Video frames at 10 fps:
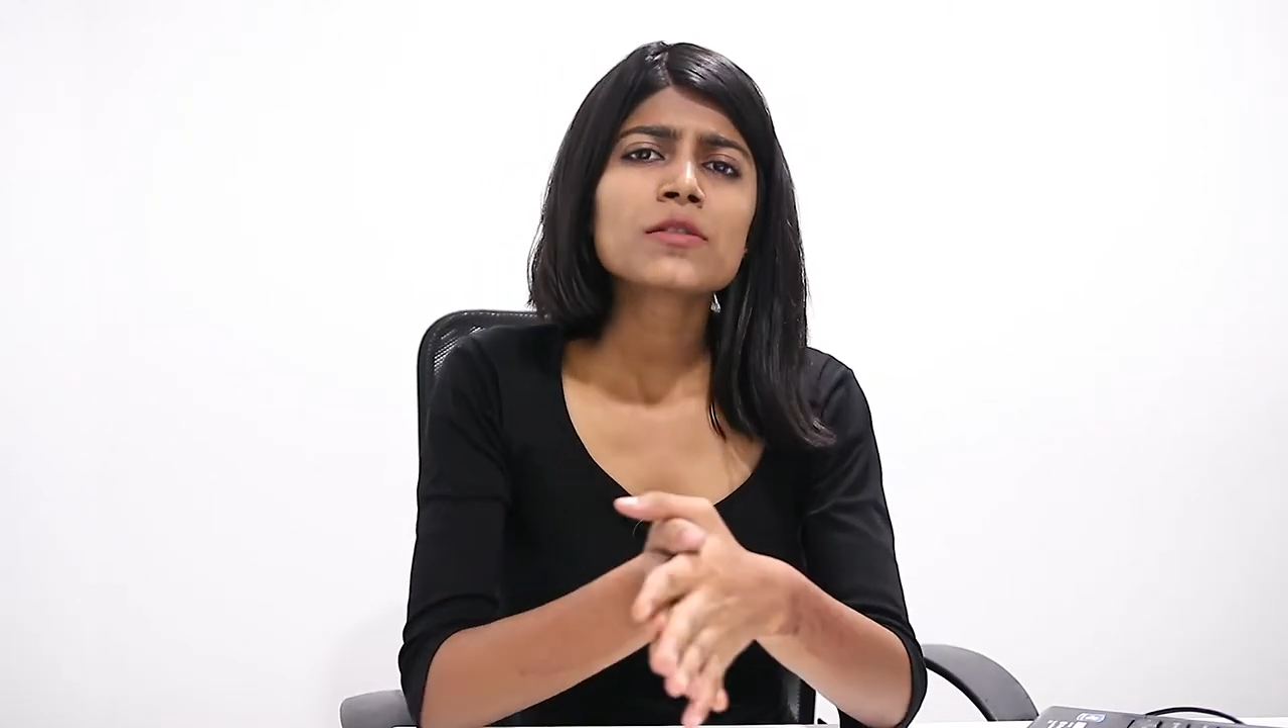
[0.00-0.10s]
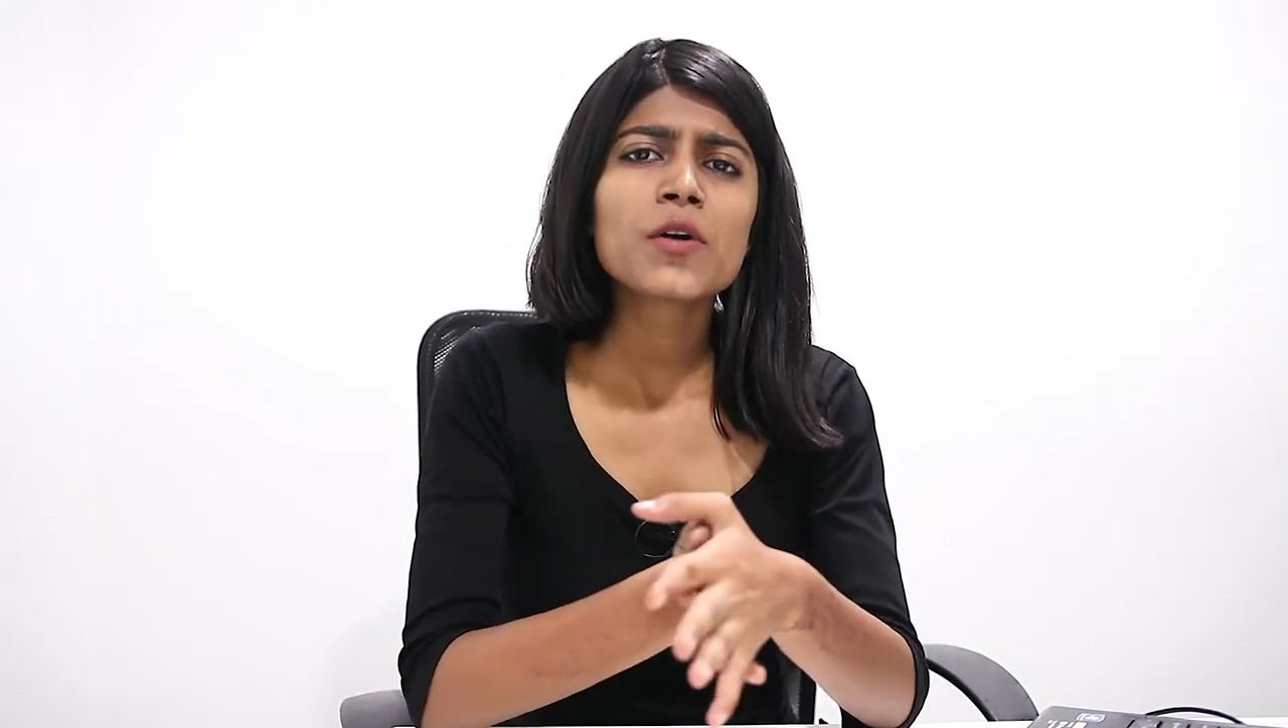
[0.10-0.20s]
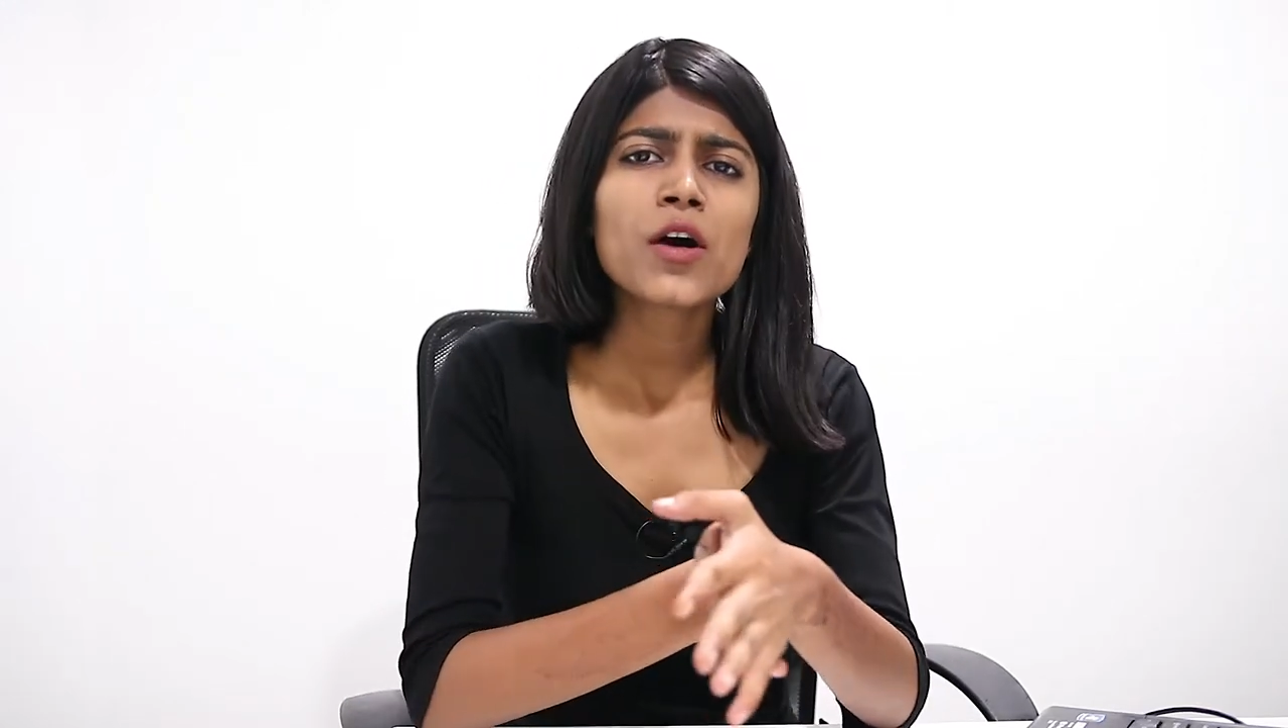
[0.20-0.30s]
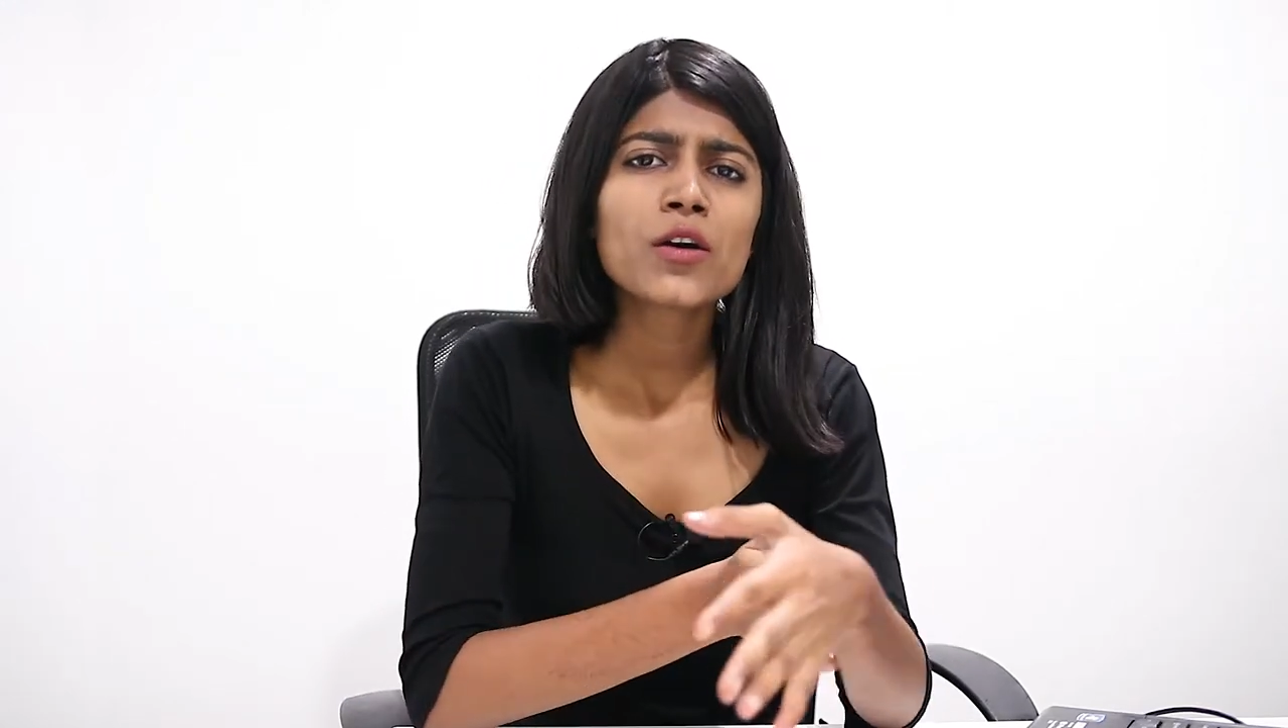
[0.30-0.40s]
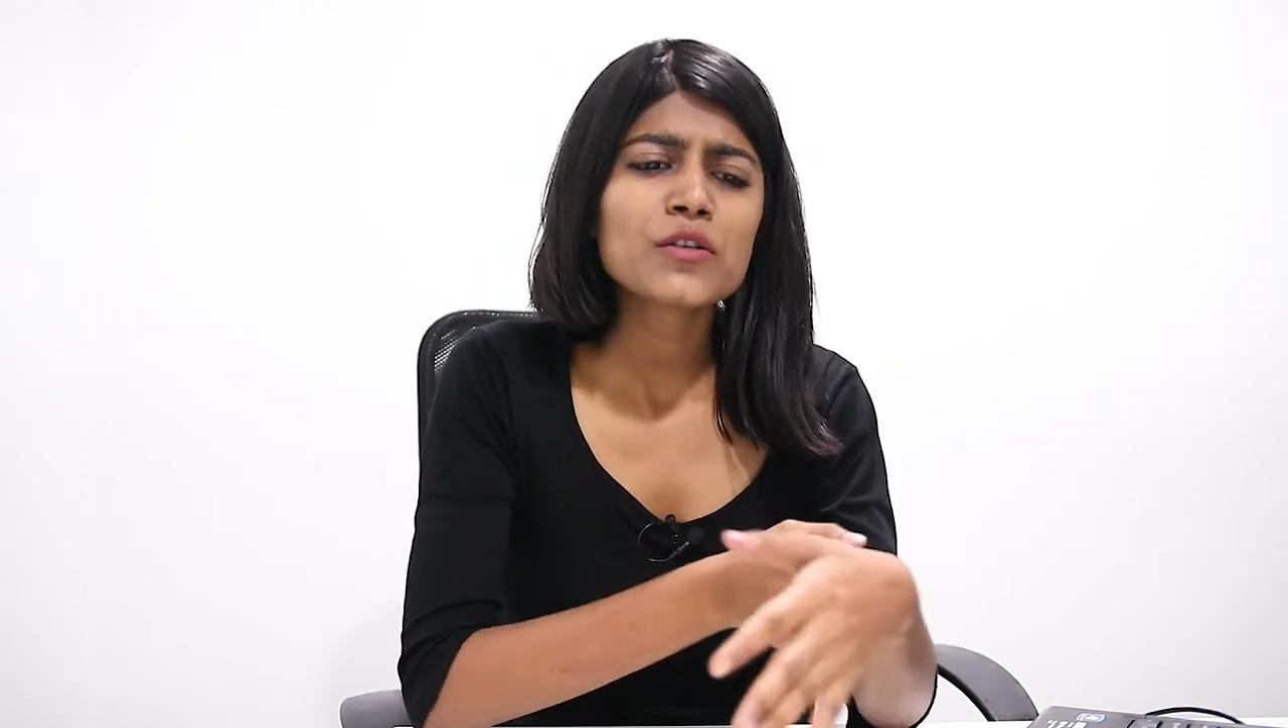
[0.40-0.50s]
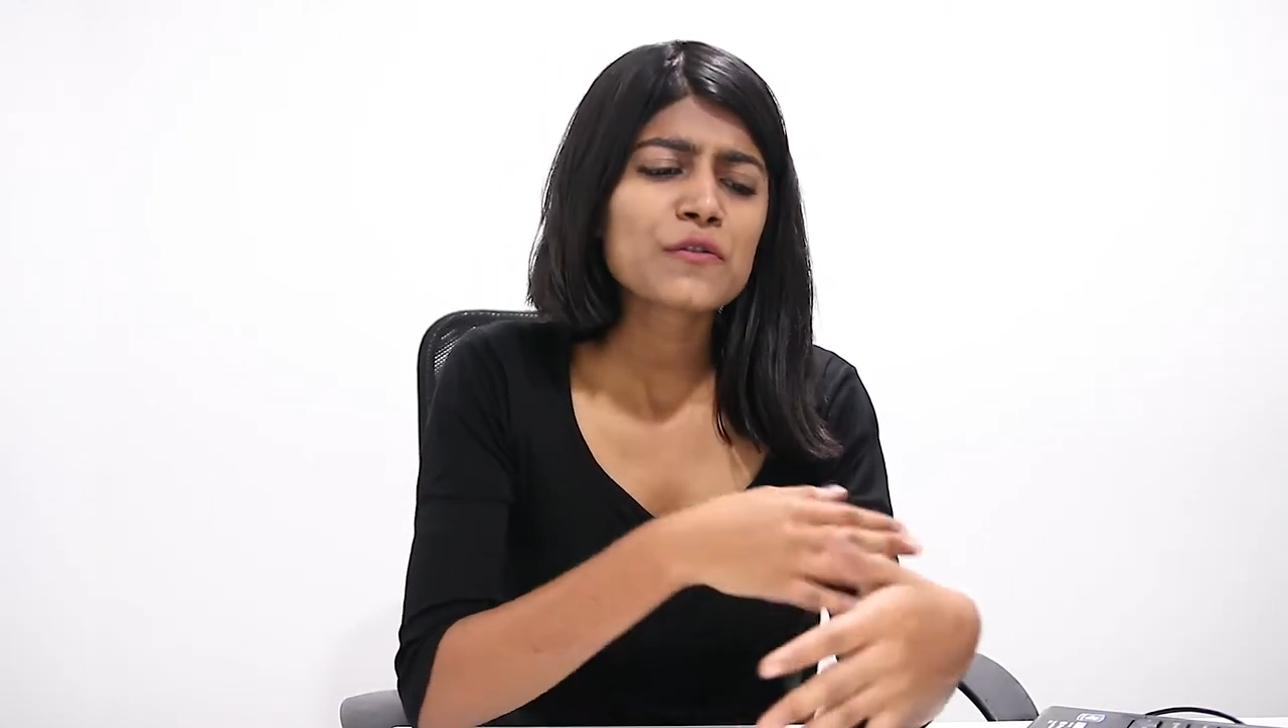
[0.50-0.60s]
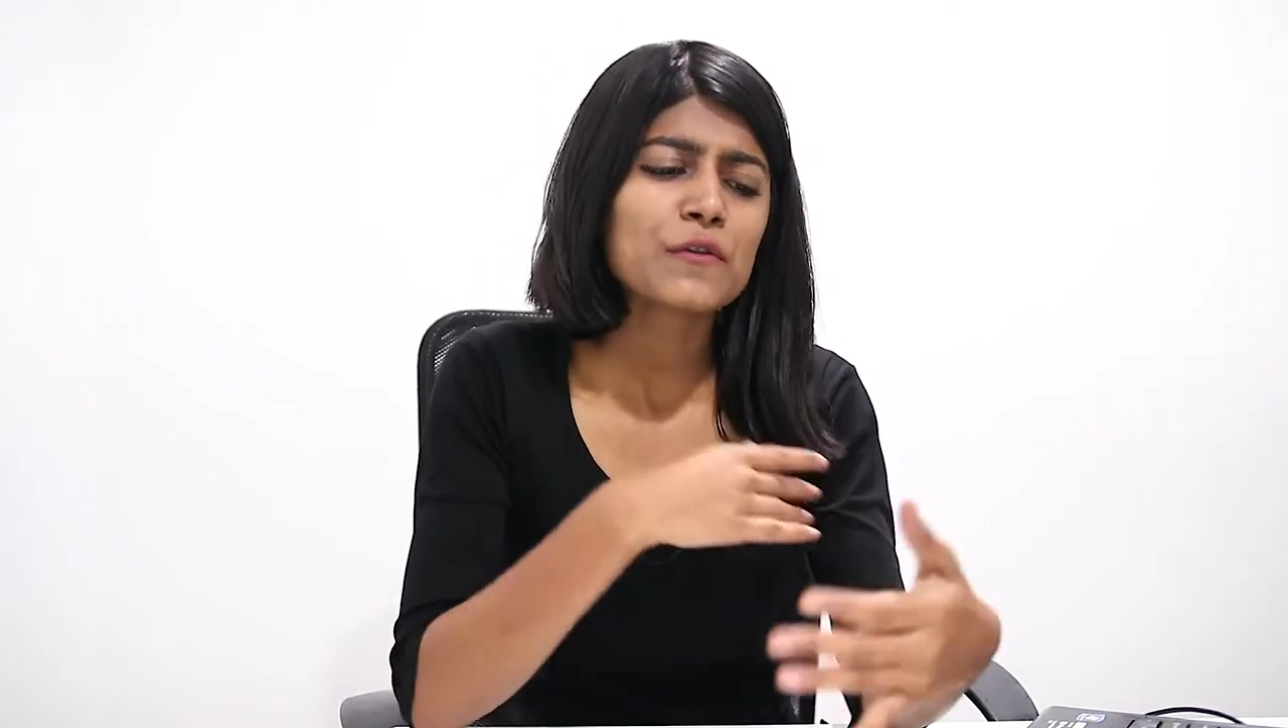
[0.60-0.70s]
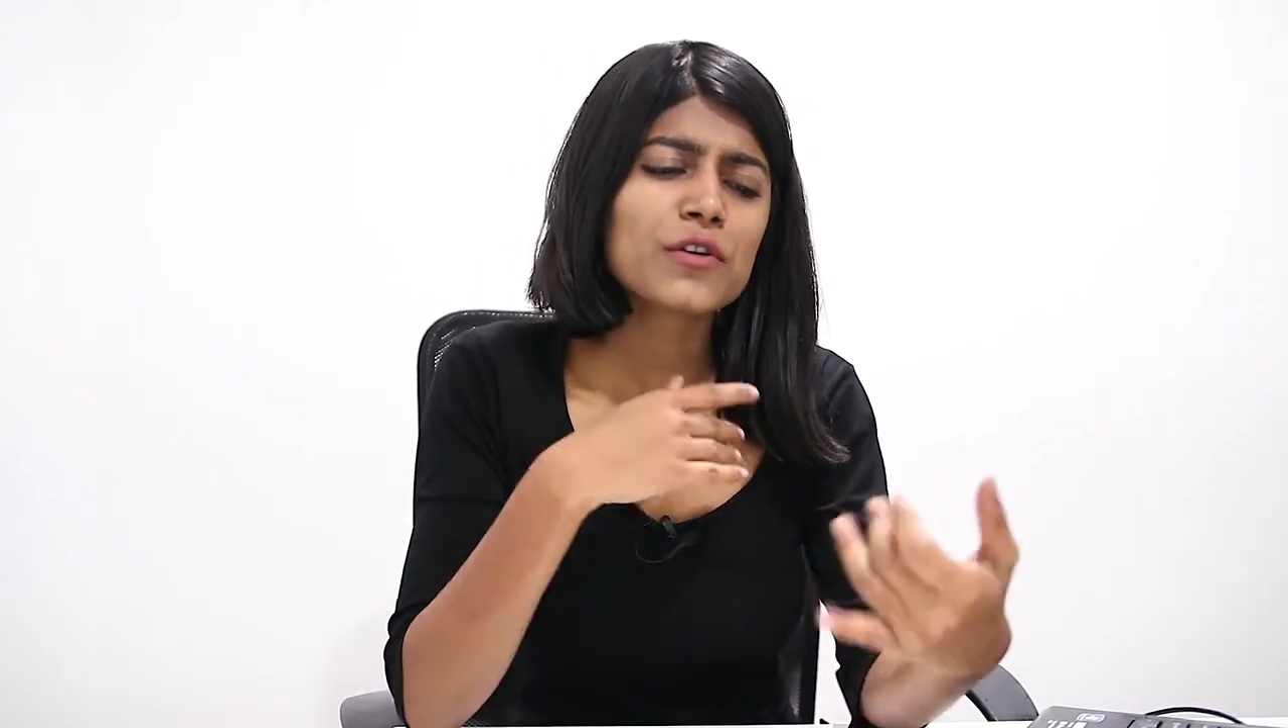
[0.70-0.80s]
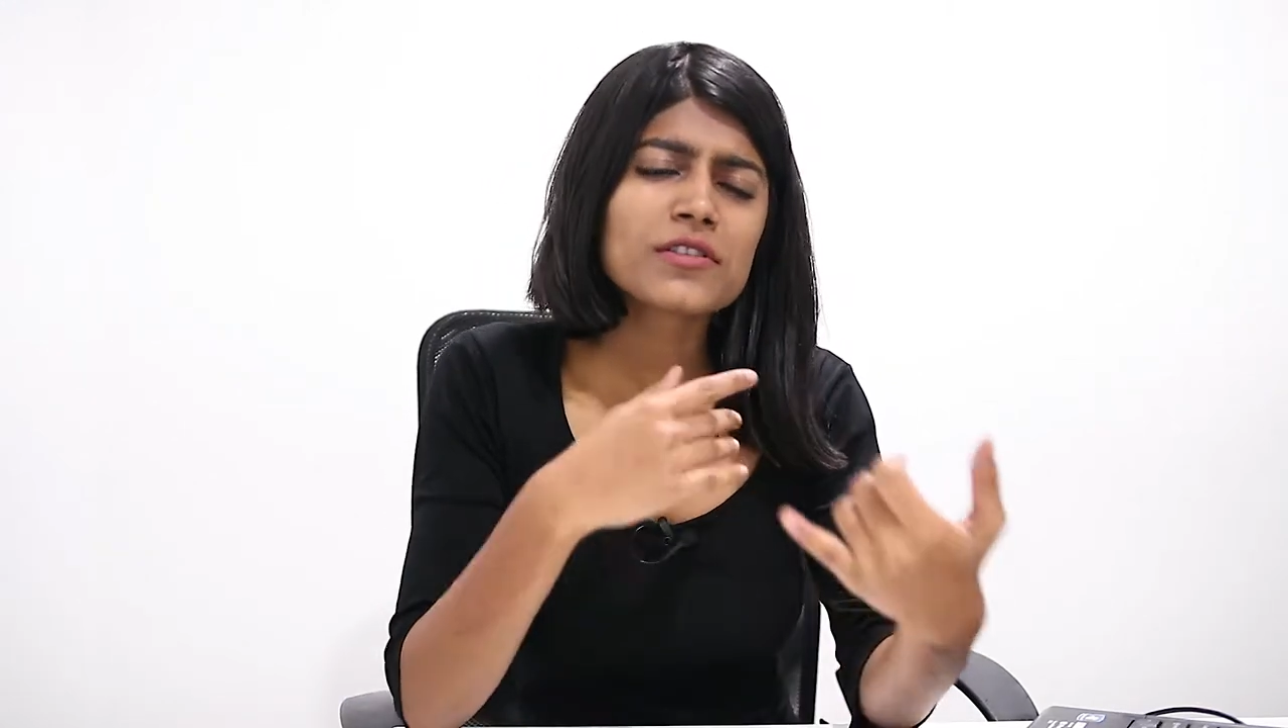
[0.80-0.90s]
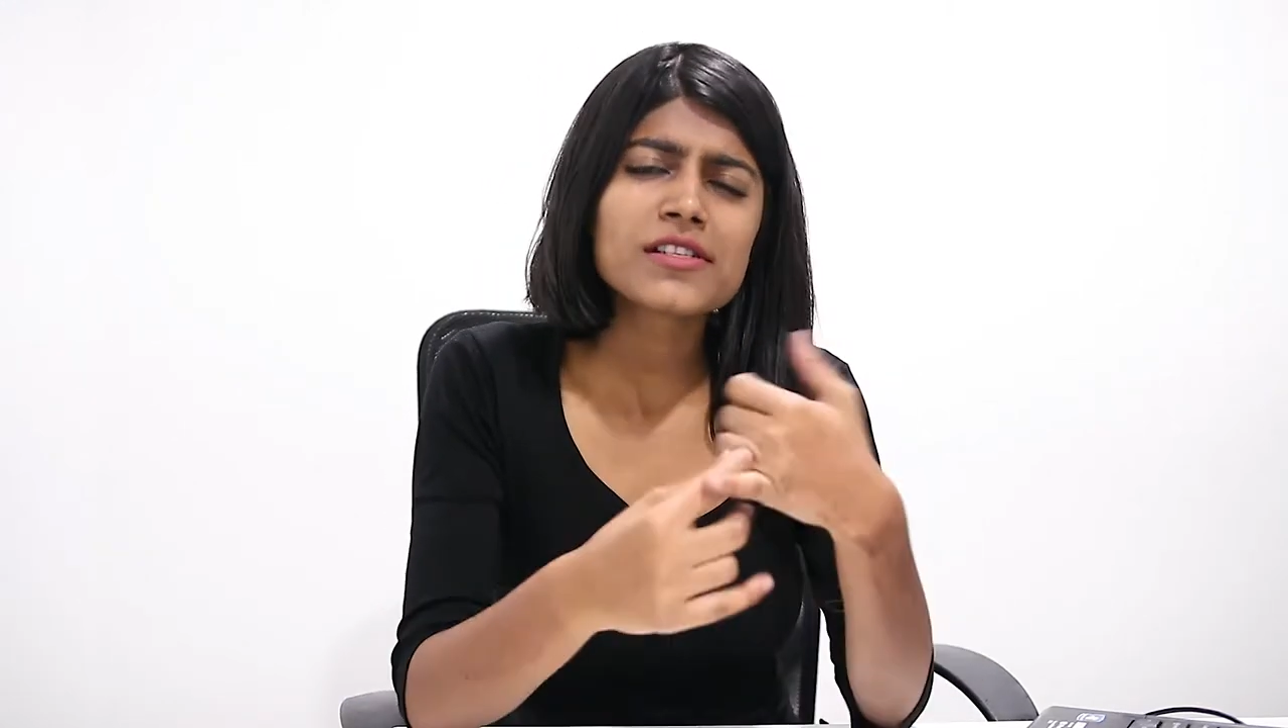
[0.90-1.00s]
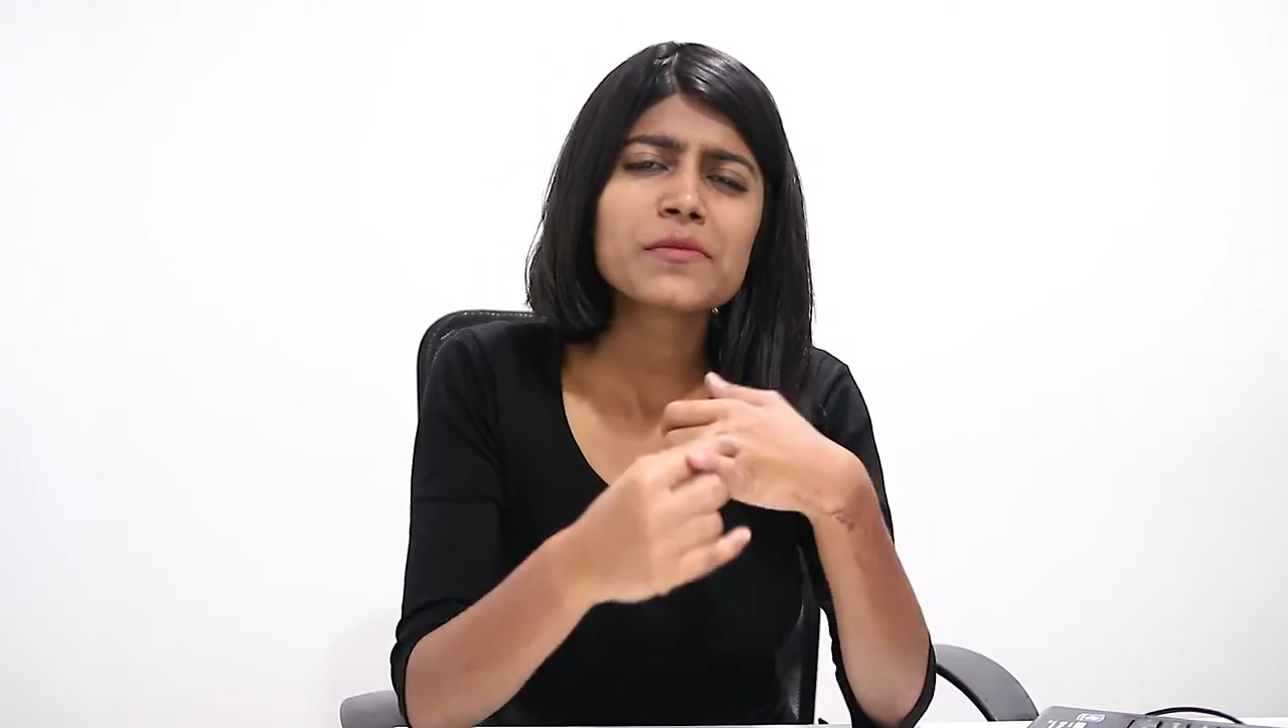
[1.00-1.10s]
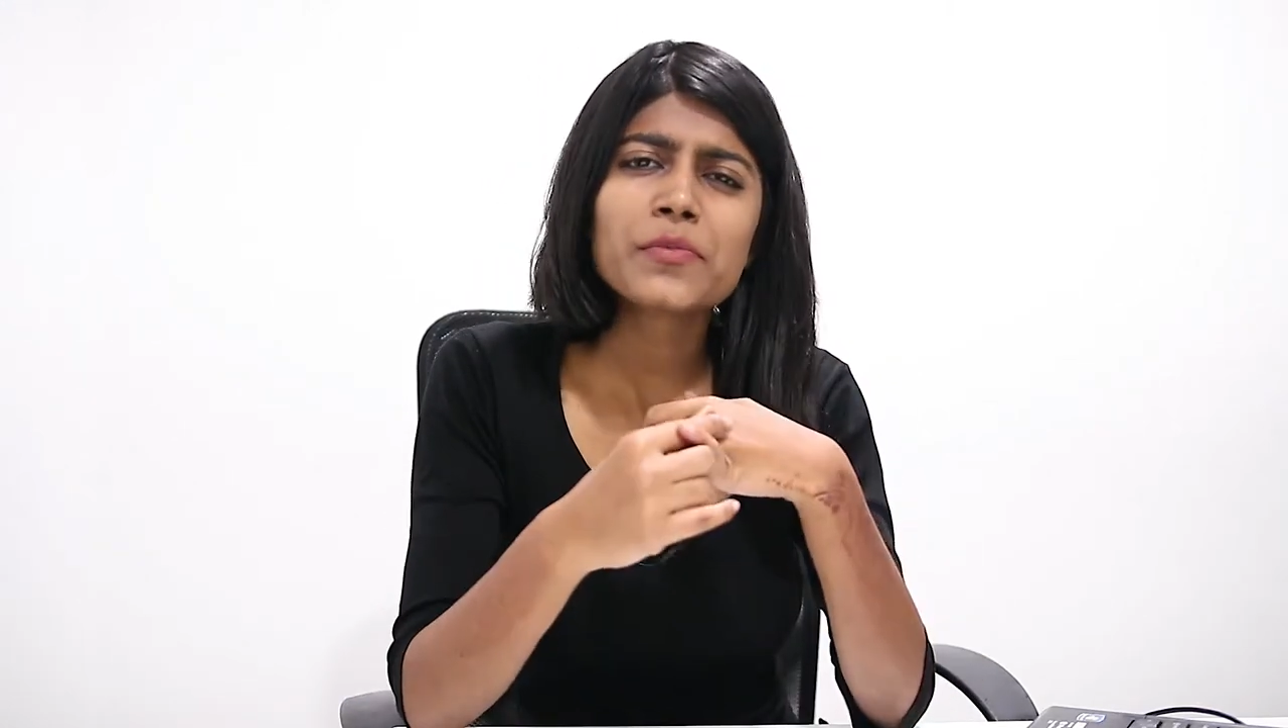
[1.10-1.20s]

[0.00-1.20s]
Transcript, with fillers: about first